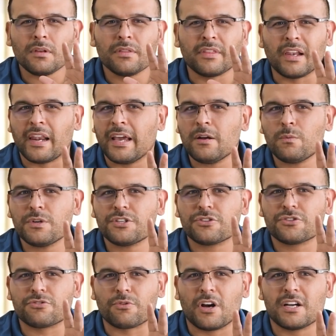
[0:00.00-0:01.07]
the
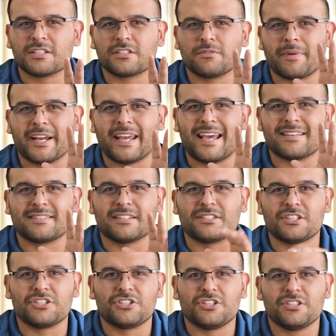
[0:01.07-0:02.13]
language trusted by
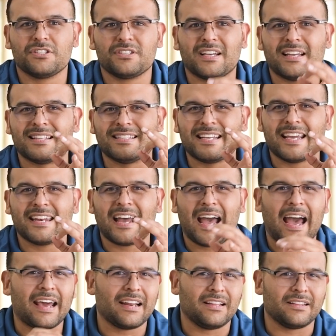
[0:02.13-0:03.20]
statisticians and
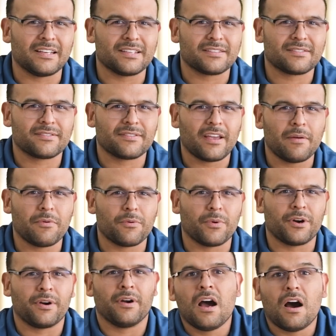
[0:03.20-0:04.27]
data analysts
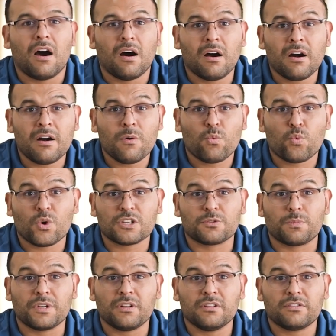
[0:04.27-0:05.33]
everywhere. R
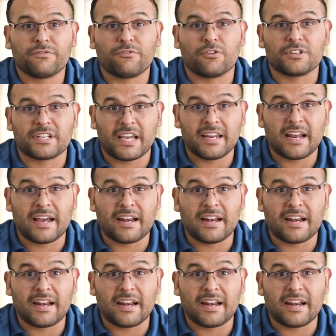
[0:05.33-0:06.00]
was built for data